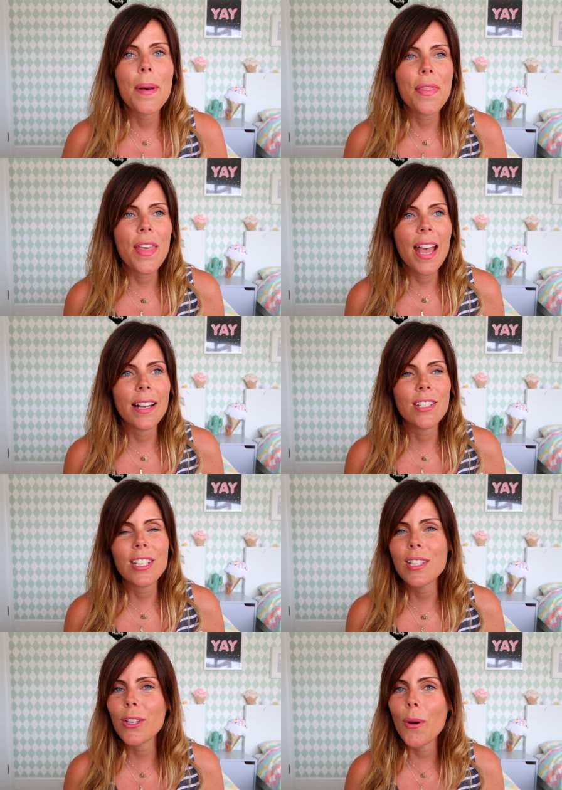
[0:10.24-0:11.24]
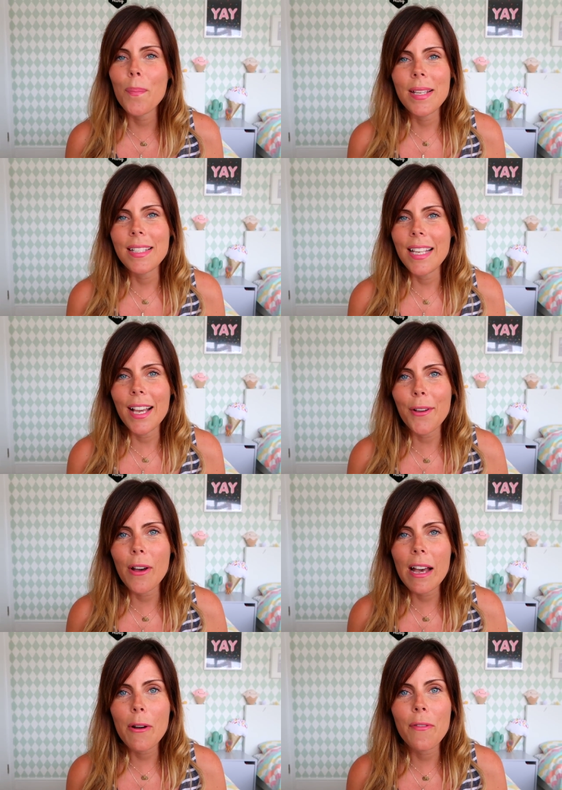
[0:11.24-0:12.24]
but then just got busy and
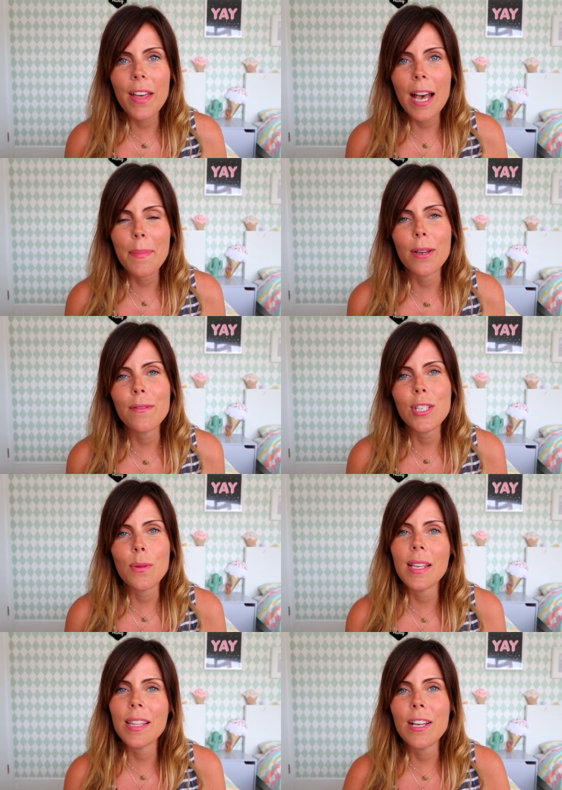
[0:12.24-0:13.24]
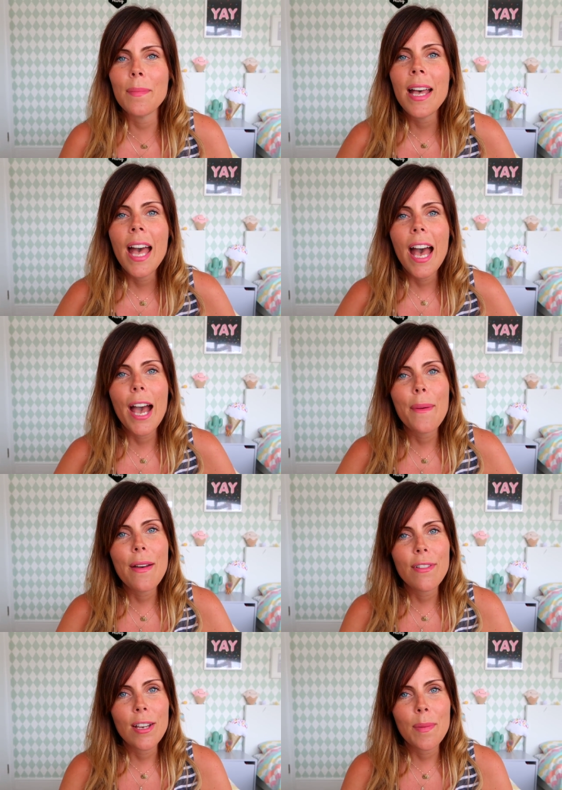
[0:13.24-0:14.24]
got out of the habit of doing them.
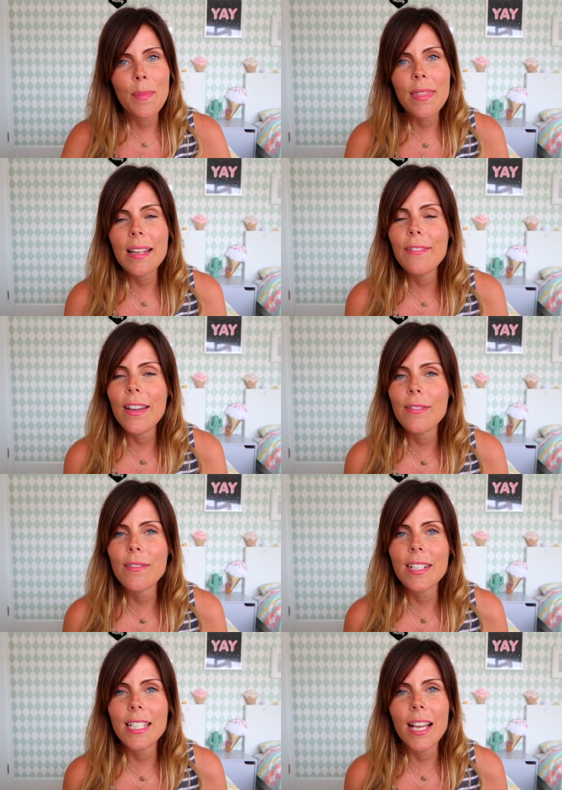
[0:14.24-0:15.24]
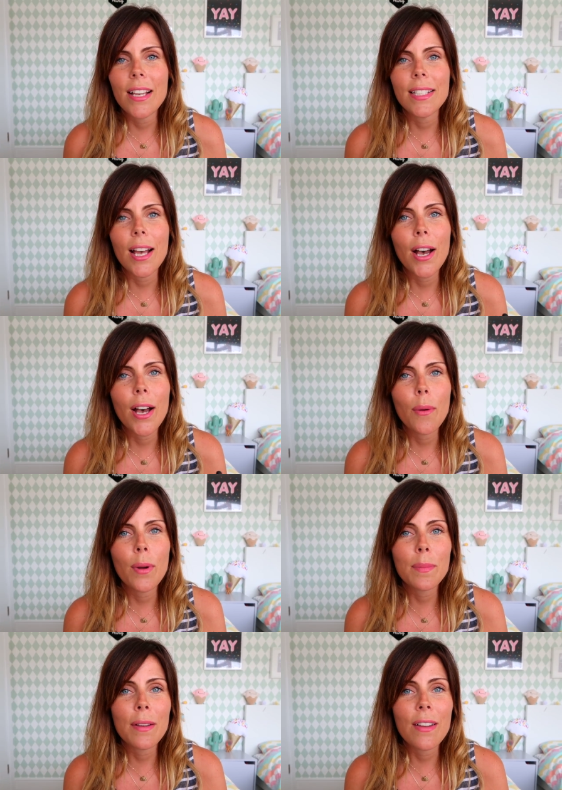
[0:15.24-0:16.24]
However, monthly favourite videos are
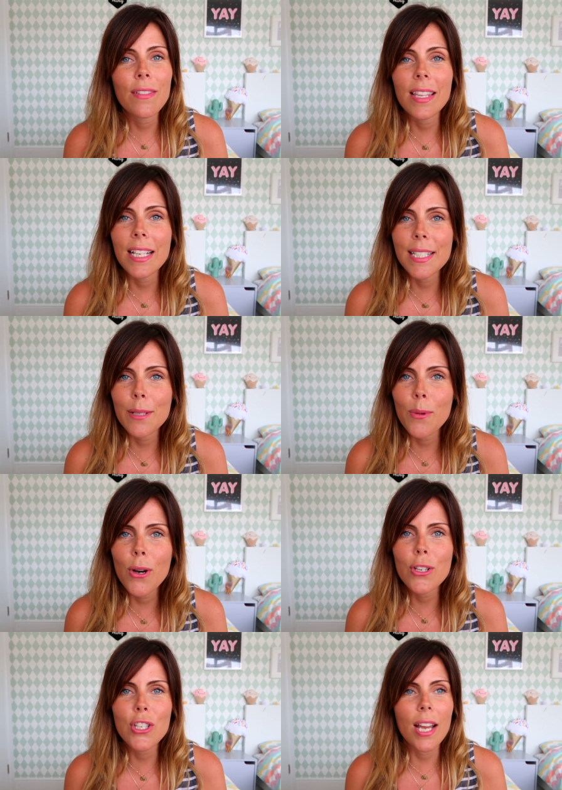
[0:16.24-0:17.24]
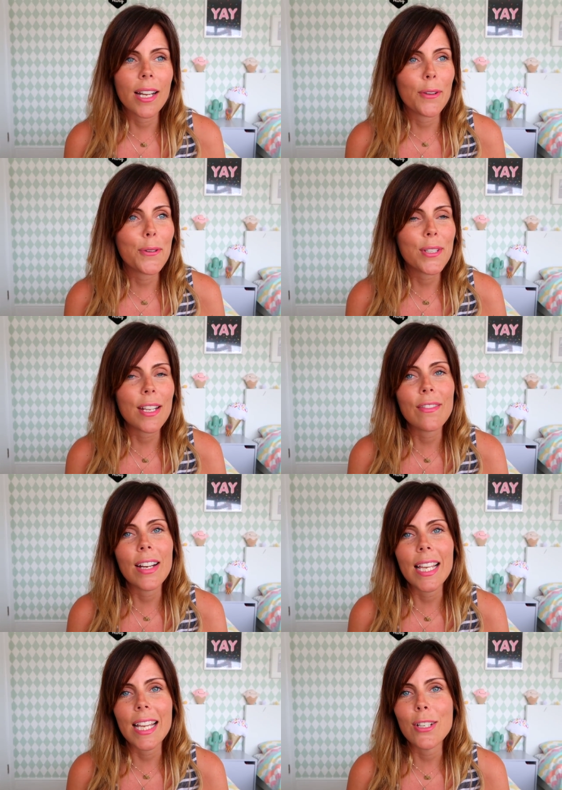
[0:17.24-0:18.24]
one of my favourite things to watch and I also
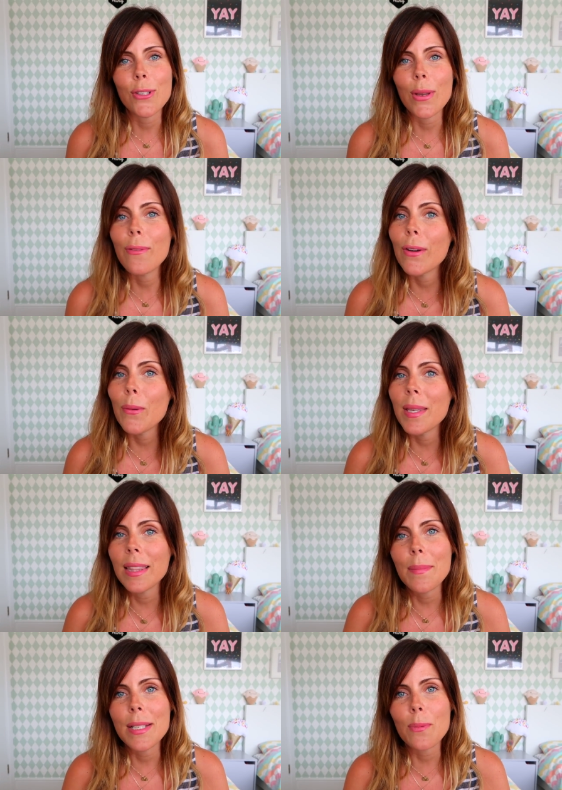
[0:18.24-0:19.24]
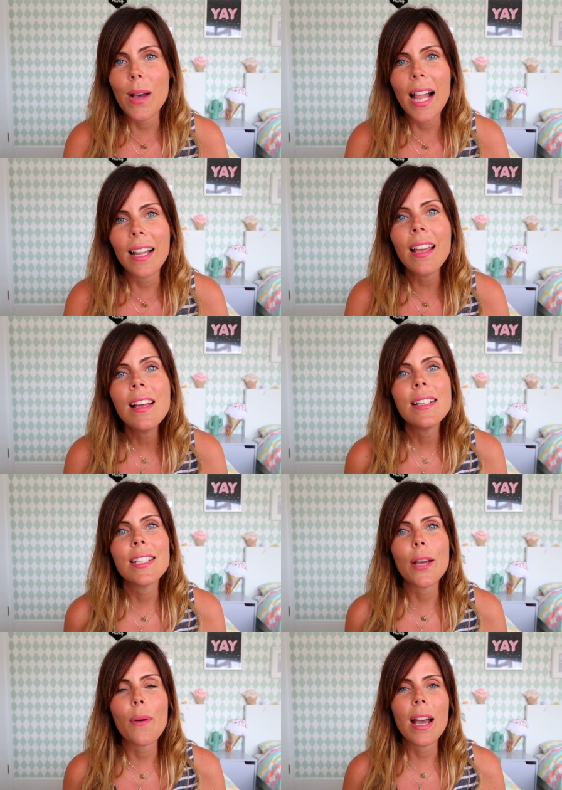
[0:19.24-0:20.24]
really enjoy filming them as well
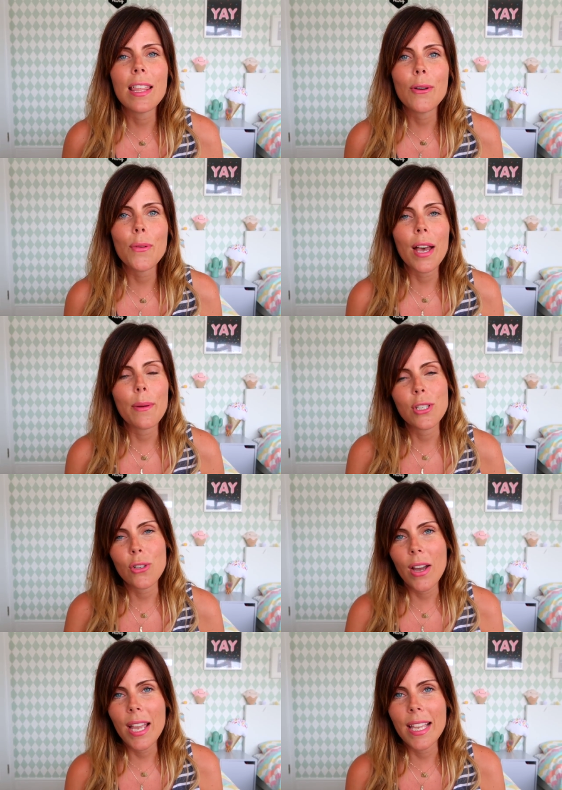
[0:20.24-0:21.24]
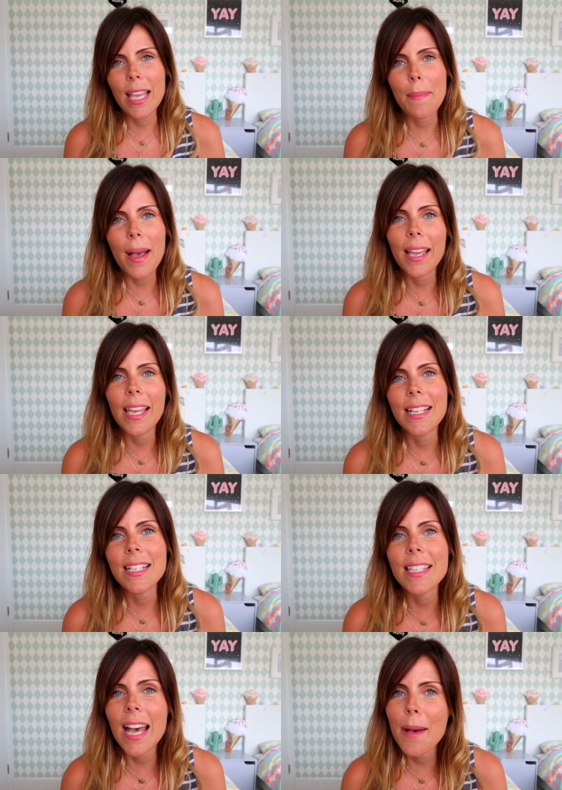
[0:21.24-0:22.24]
so I thought that I would try and get back
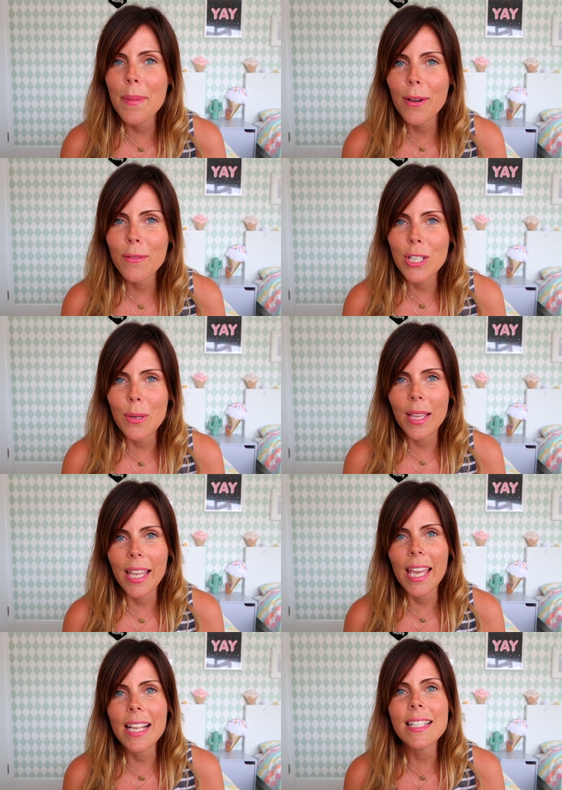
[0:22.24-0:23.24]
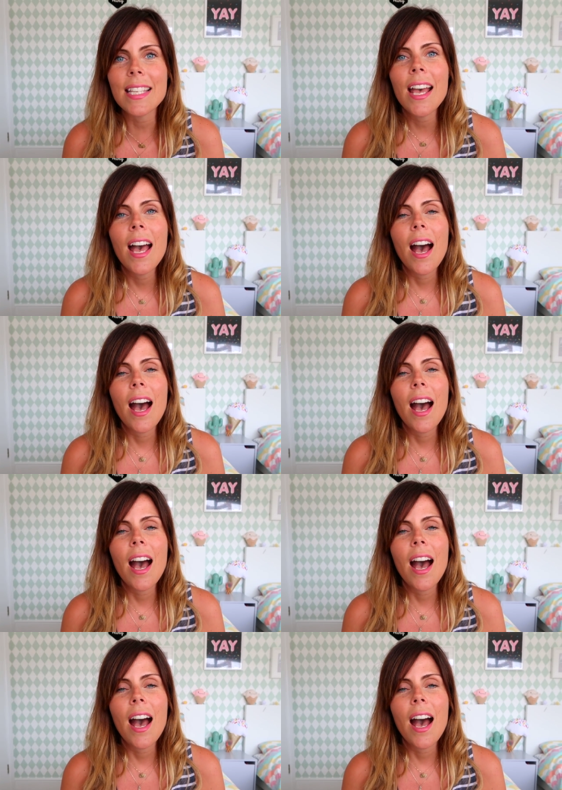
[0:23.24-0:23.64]
into the habit of doing it.